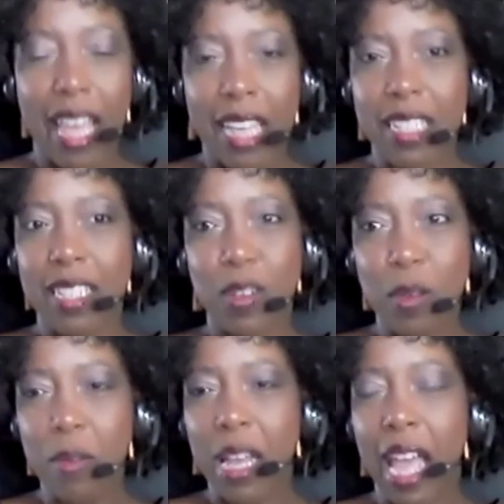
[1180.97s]
that,
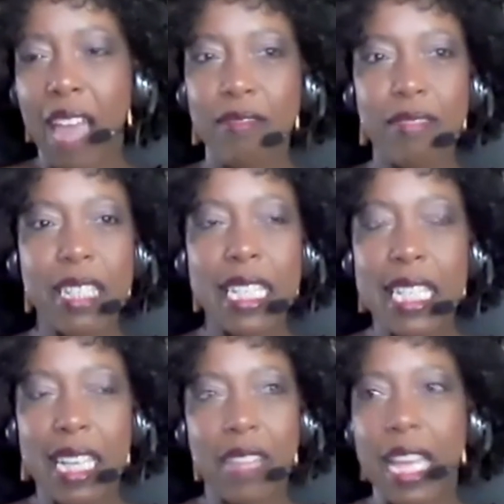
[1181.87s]
Norma. I
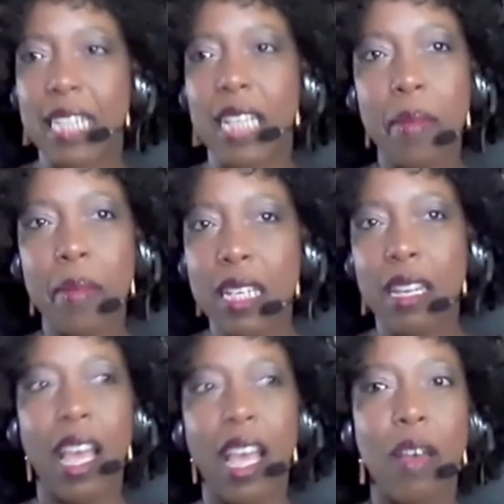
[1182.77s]
really love that. I mean,